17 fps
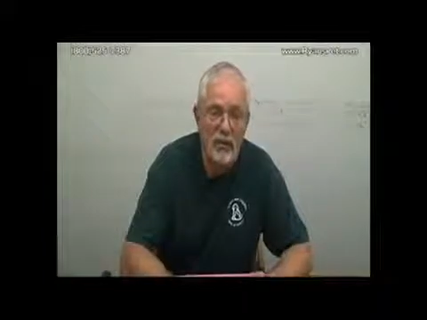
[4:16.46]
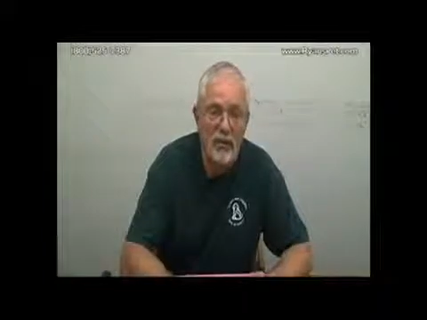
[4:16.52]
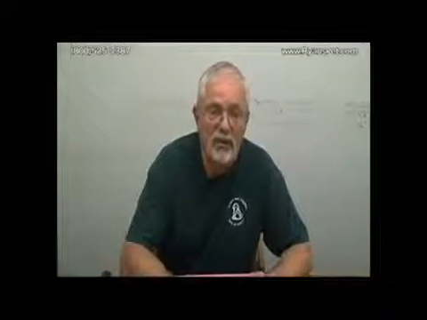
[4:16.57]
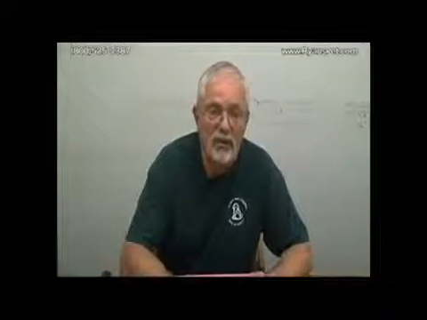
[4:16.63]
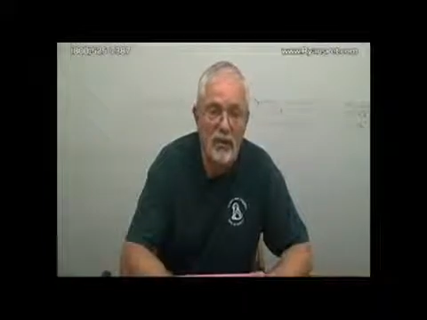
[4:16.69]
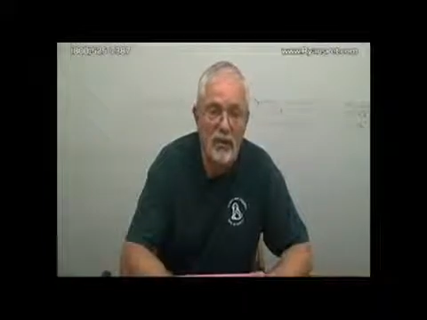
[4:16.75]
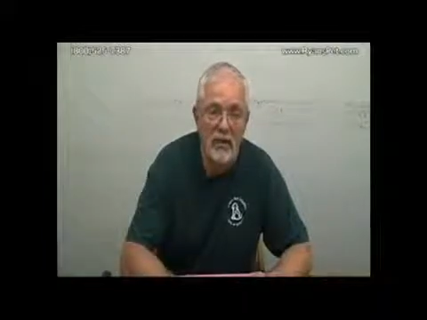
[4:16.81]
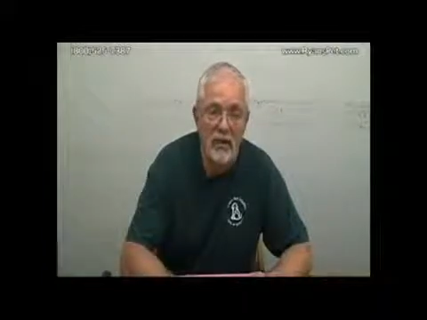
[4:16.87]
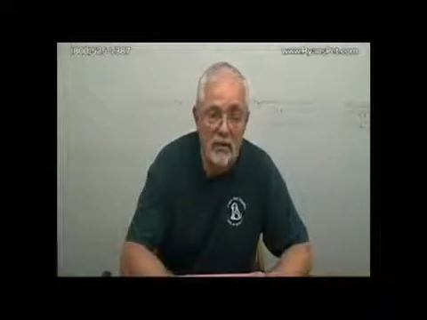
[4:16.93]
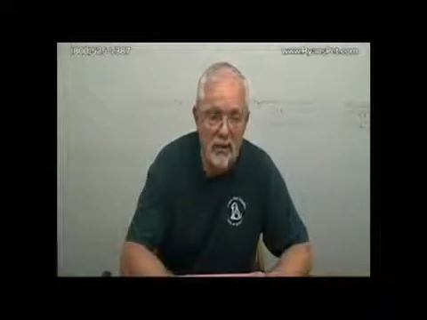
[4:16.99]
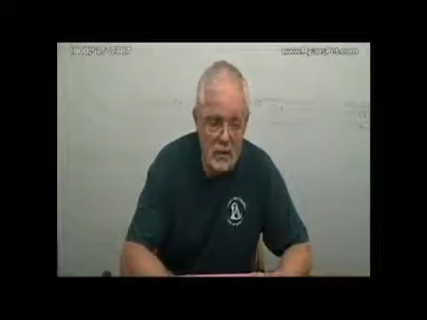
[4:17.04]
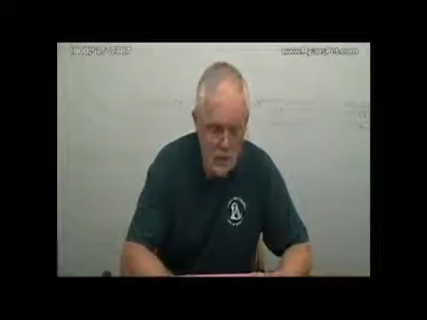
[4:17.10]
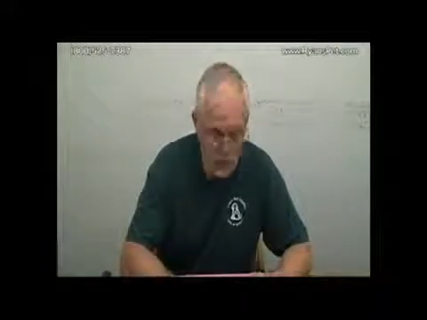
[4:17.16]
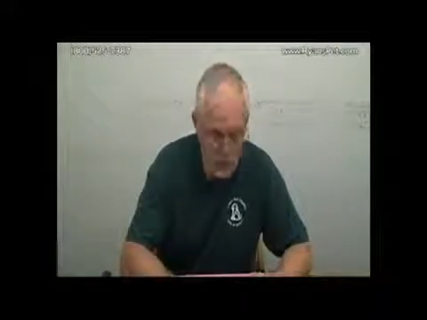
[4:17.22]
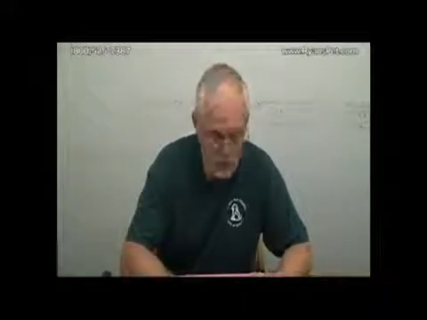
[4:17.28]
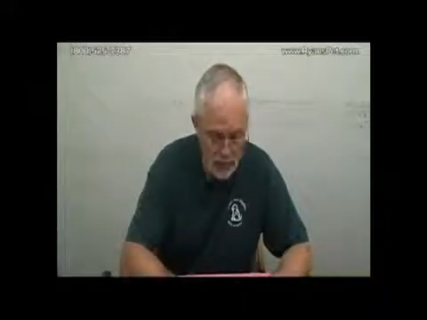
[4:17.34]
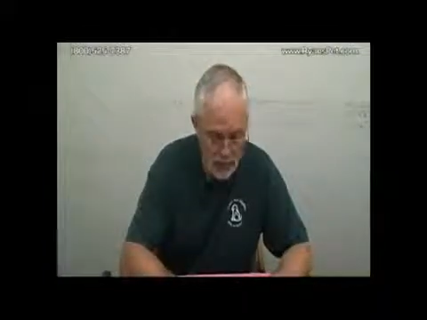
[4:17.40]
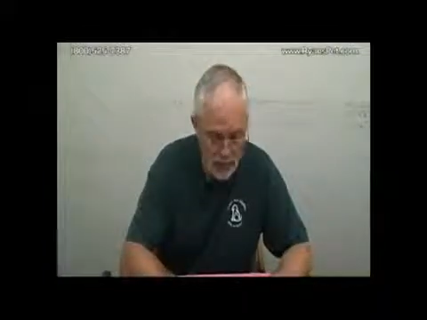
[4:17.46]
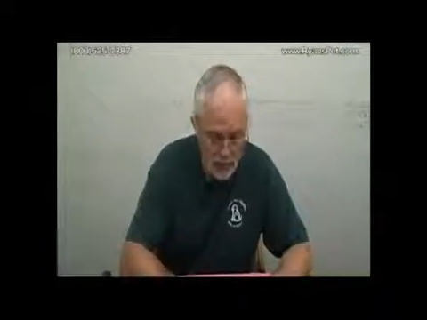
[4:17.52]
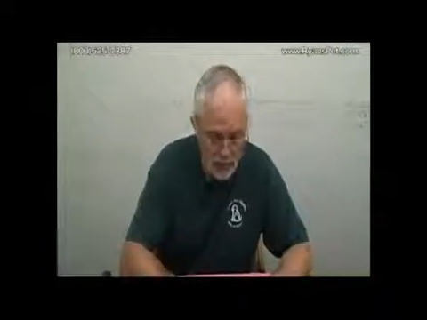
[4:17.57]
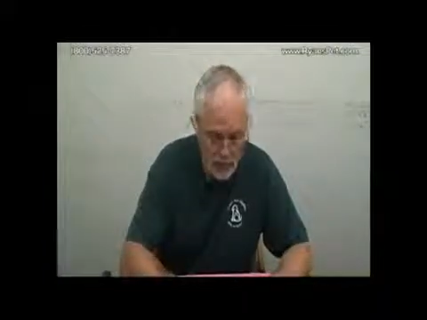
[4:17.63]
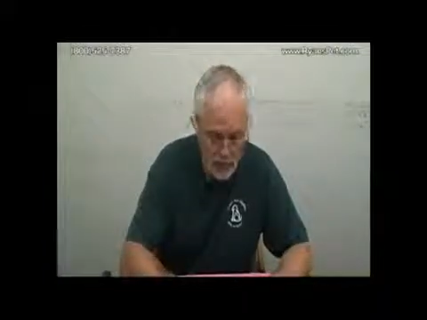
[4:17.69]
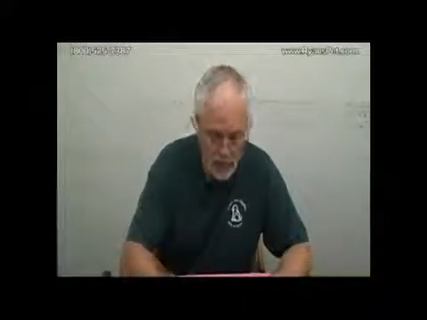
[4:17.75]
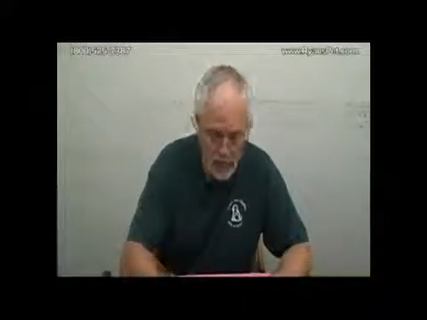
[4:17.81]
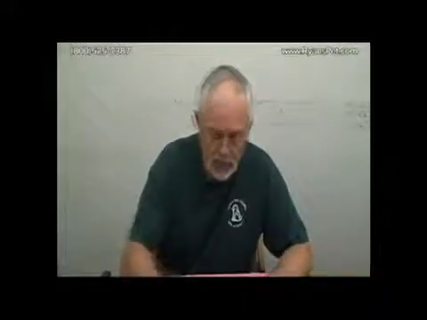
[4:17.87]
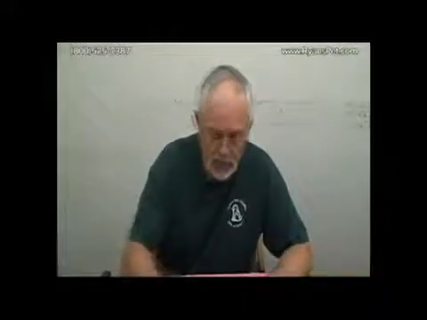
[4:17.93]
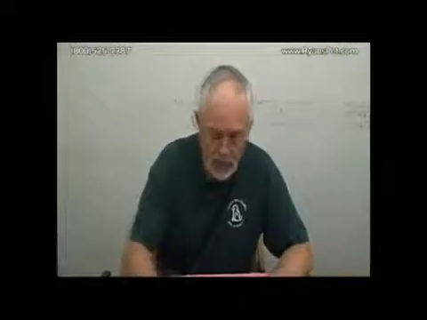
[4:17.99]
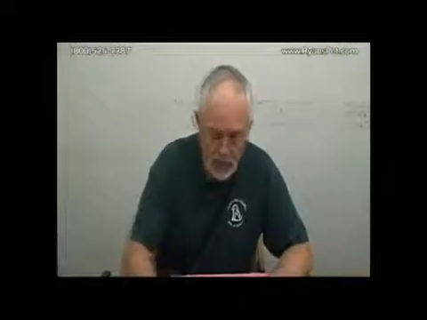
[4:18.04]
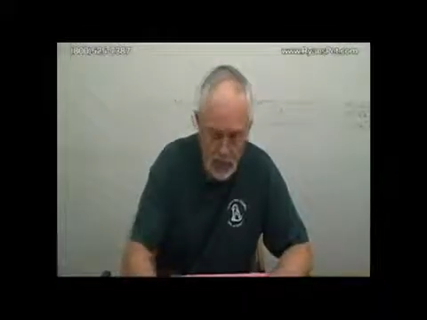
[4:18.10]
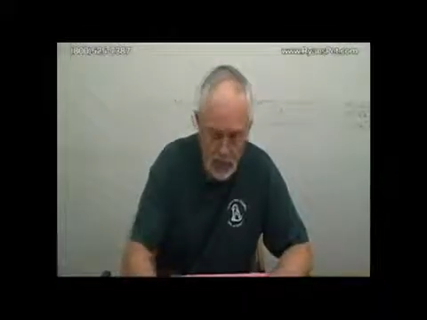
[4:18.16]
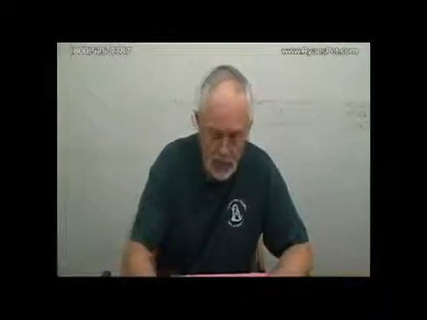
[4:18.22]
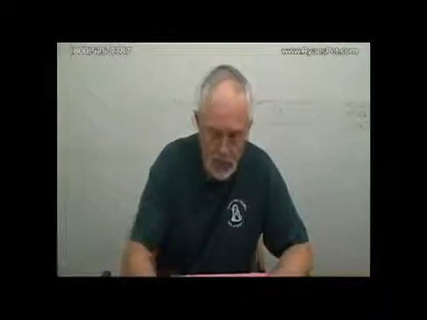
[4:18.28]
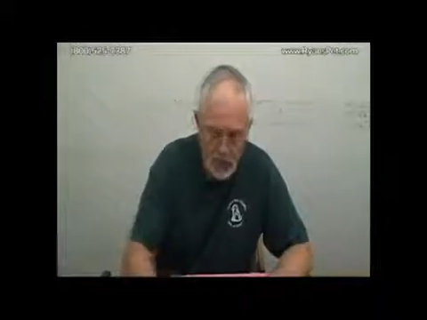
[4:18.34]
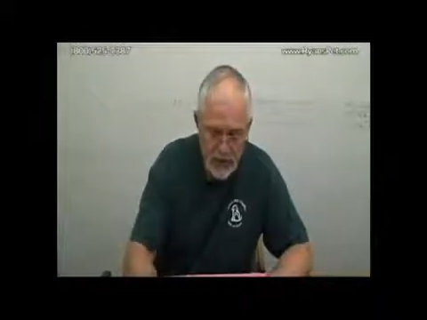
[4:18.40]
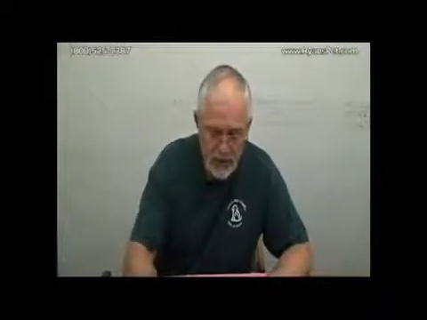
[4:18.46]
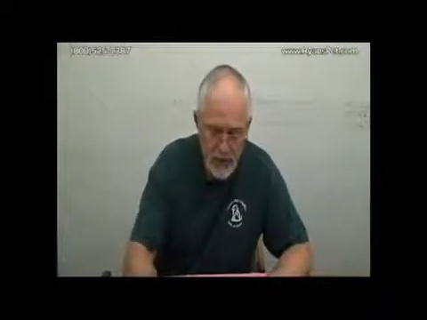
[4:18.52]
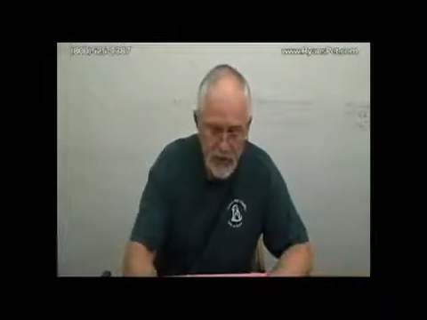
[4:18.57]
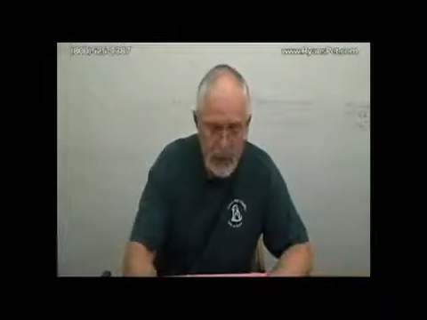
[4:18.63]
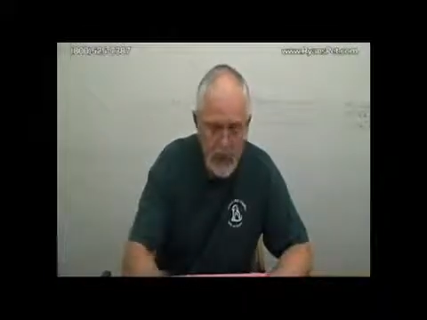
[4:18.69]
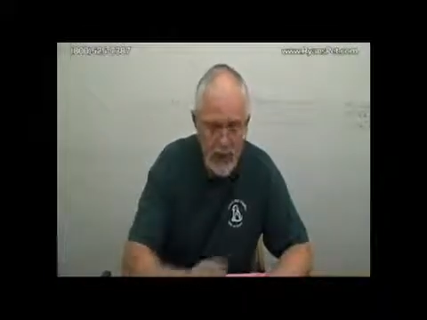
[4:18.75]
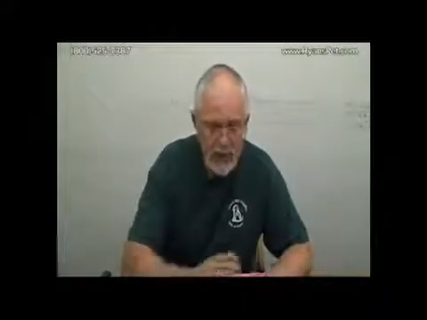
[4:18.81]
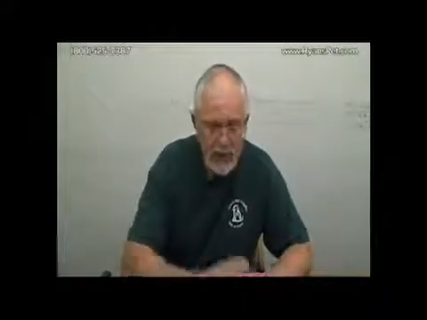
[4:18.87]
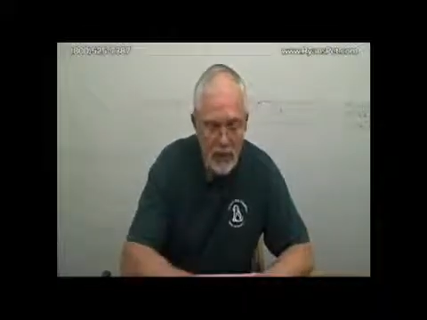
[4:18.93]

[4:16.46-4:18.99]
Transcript: it was not usable. To sum this up,